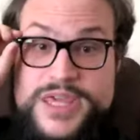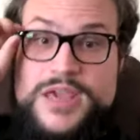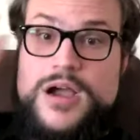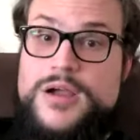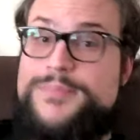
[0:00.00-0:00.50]

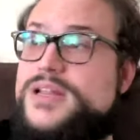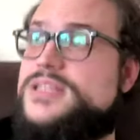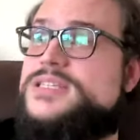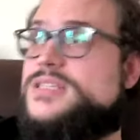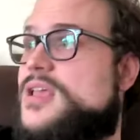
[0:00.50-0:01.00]
PR, but
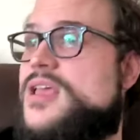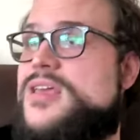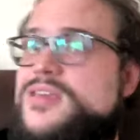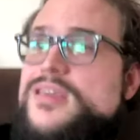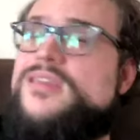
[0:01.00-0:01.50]
it's
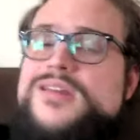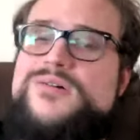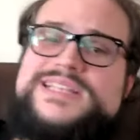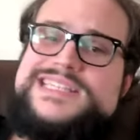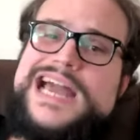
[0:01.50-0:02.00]
you
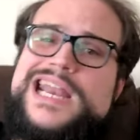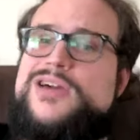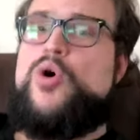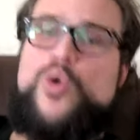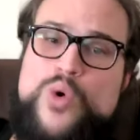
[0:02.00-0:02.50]
know, it's not a
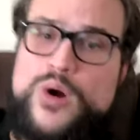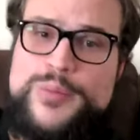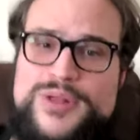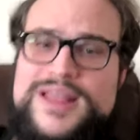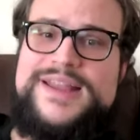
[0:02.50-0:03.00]

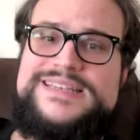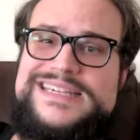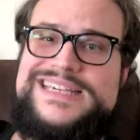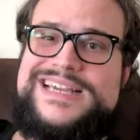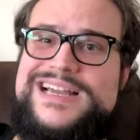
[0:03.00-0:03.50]
horrible
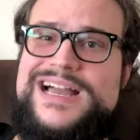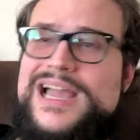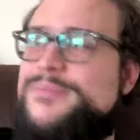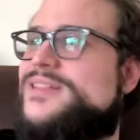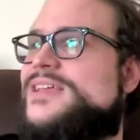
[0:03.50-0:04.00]
idea.
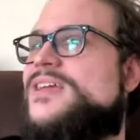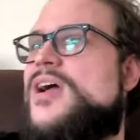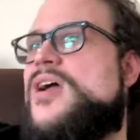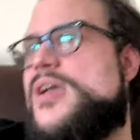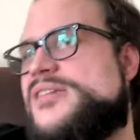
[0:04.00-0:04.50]
I mean like
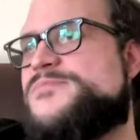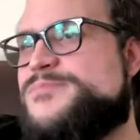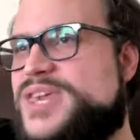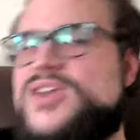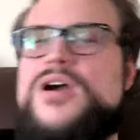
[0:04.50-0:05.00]

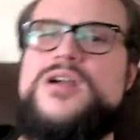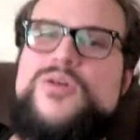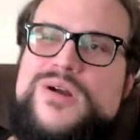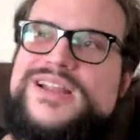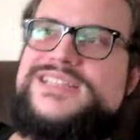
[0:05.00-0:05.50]
PR
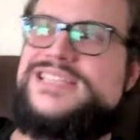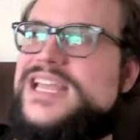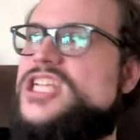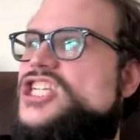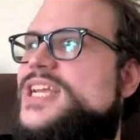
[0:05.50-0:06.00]

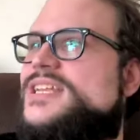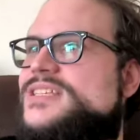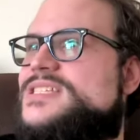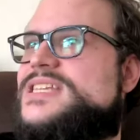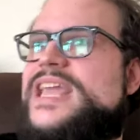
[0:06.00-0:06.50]

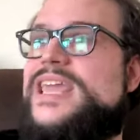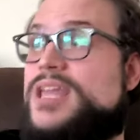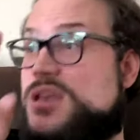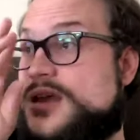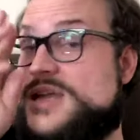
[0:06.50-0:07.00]
organizations
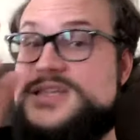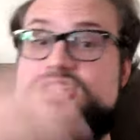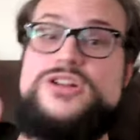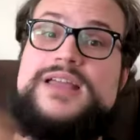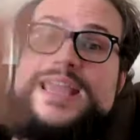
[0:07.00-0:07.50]
in a
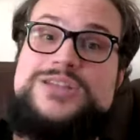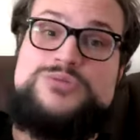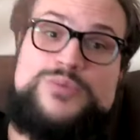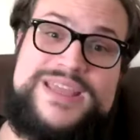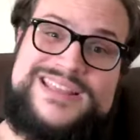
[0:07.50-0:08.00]
digital age
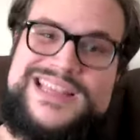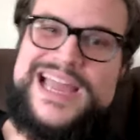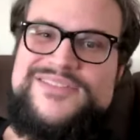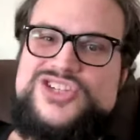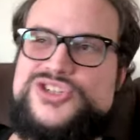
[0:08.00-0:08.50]
where we can
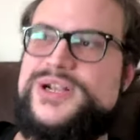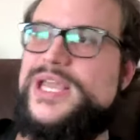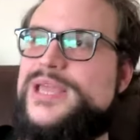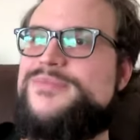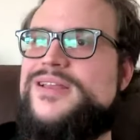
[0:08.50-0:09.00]
live
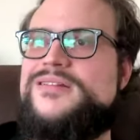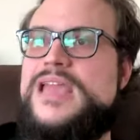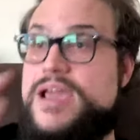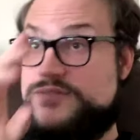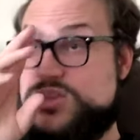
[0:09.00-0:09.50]
stream and
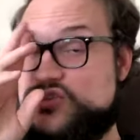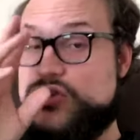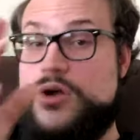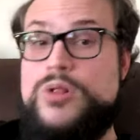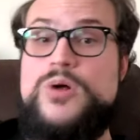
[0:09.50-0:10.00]
have
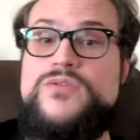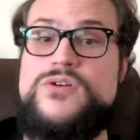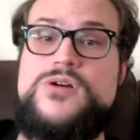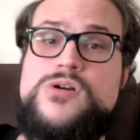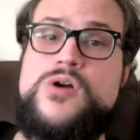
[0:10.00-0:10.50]
control
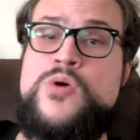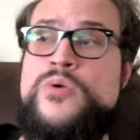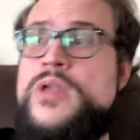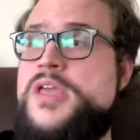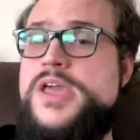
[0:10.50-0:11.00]
over our
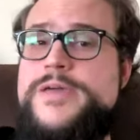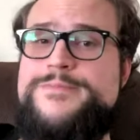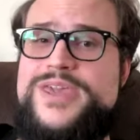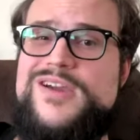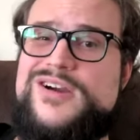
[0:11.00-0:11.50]
own
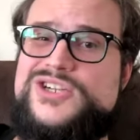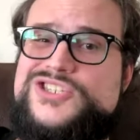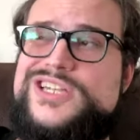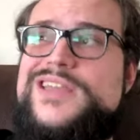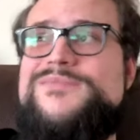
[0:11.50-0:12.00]
PR
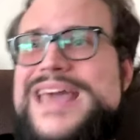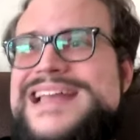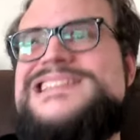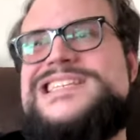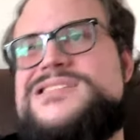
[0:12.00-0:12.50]
stream,
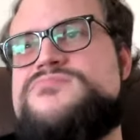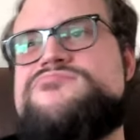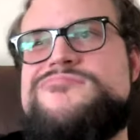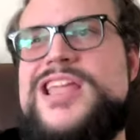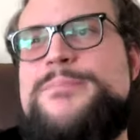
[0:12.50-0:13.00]
that's
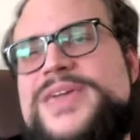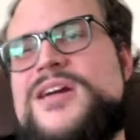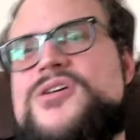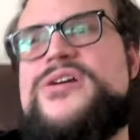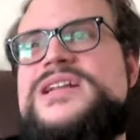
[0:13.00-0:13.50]
PR
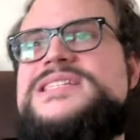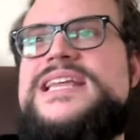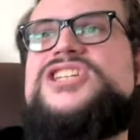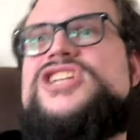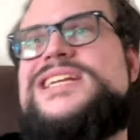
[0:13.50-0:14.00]

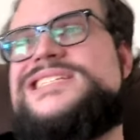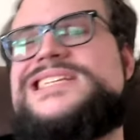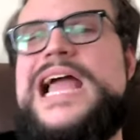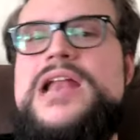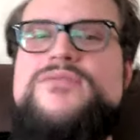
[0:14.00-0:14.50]
organization is
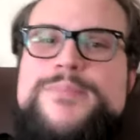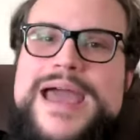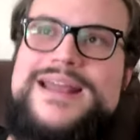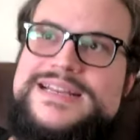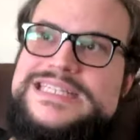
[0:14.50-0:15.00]
kind of a
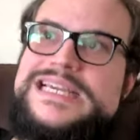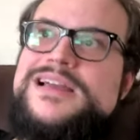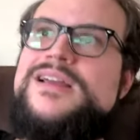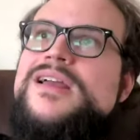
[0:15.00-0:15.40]
bad idea.